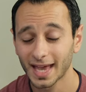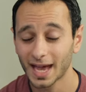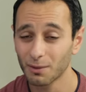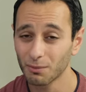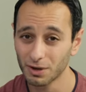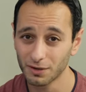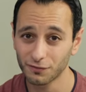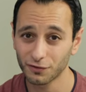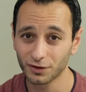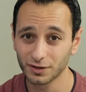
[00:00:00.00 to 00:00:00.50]

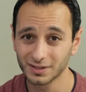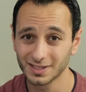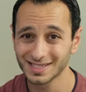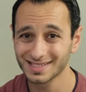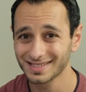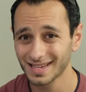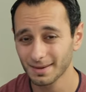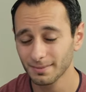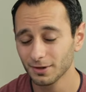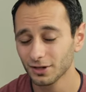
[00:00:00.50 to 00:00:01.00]
However, the
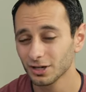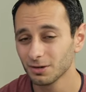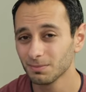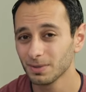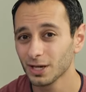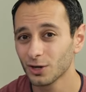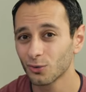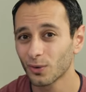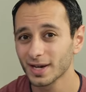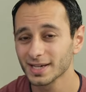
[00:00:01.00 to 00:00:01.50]
same couldn't
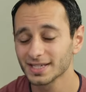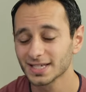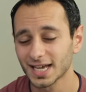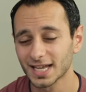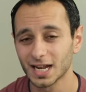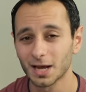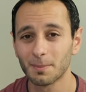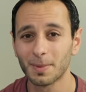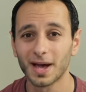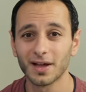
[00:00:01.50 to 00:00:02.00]
be quite
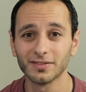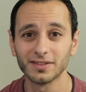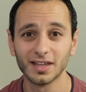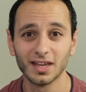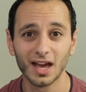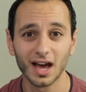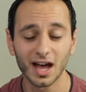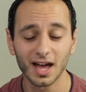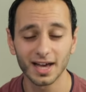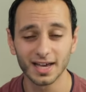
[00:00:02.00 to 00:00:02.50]
said about
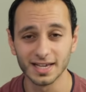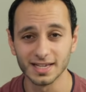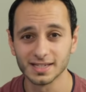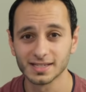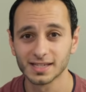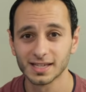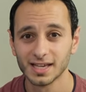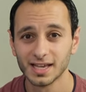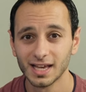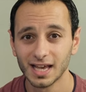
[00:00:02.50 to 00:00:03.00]
the
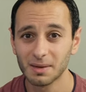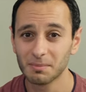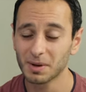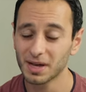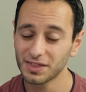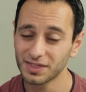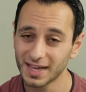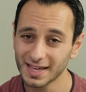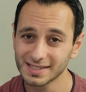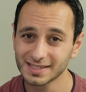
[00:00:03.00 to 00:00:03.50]
highs, and
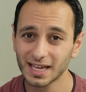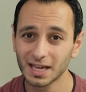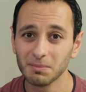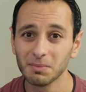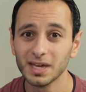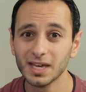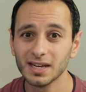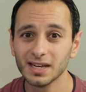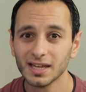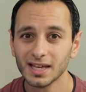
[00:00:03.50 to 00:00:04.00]
by that I
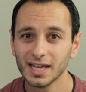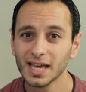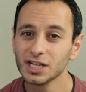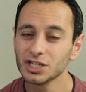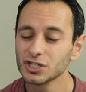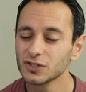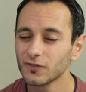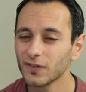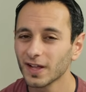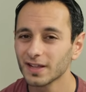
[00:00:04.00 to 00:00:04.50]
mean it
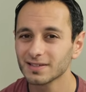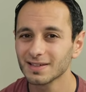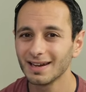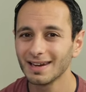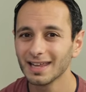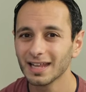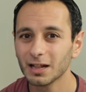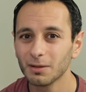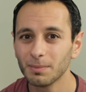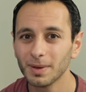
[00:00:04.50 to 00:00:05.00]
just felt a
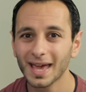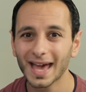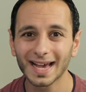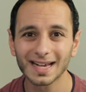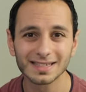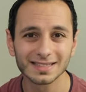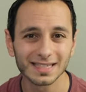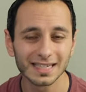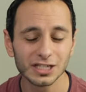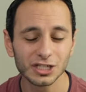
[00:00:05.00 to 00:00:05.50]
little bit
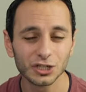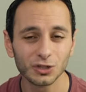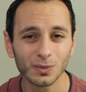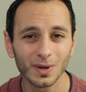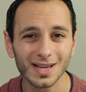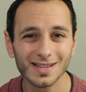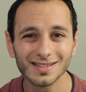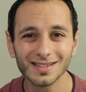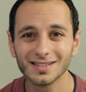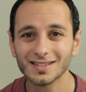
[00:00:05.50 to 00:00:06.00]

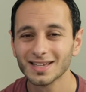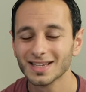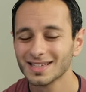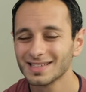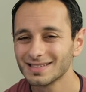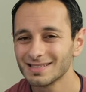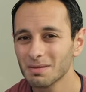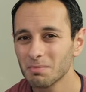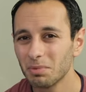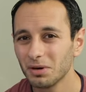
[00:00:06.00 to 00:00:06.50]
accentuated,
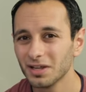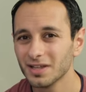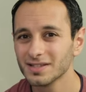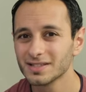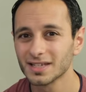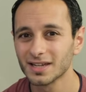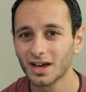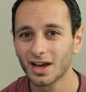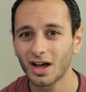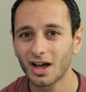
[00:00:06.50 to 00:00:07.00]

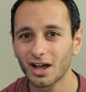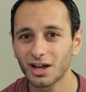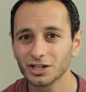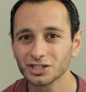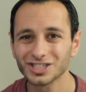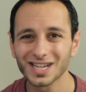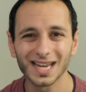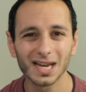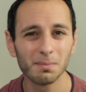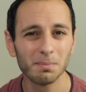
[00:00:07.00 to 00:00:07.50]
sibilant and
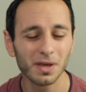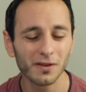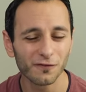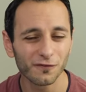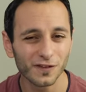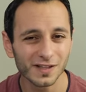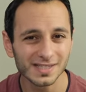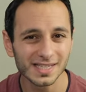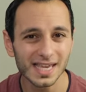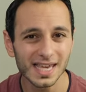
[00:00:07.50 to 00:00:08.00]
harsh, and a bit
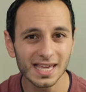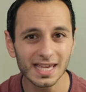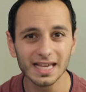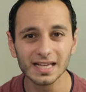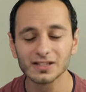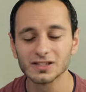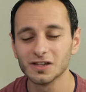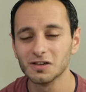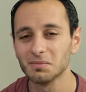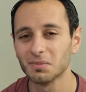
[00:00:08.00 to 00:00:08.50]

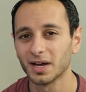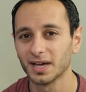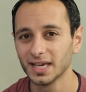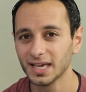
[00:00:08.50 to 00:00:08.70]
fatiguing to my